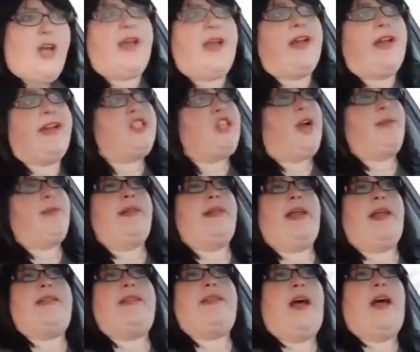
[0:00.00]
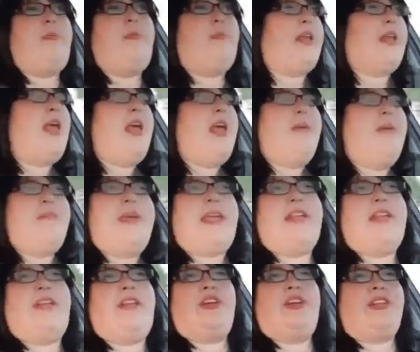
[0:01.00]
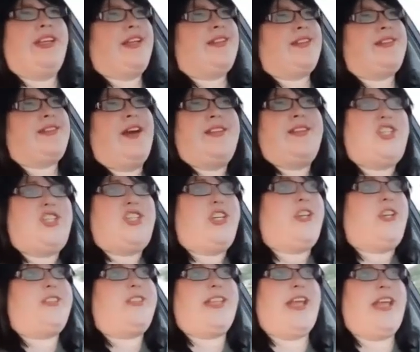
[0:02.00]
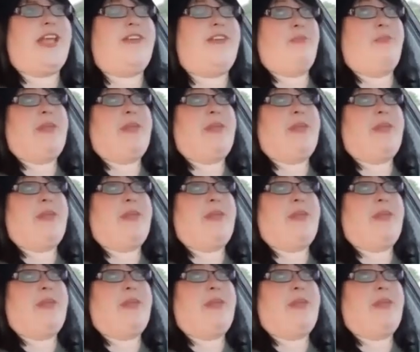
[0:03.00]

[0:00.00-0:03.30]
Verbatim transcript: I got a job lined up and making it look like he's got his shit all together.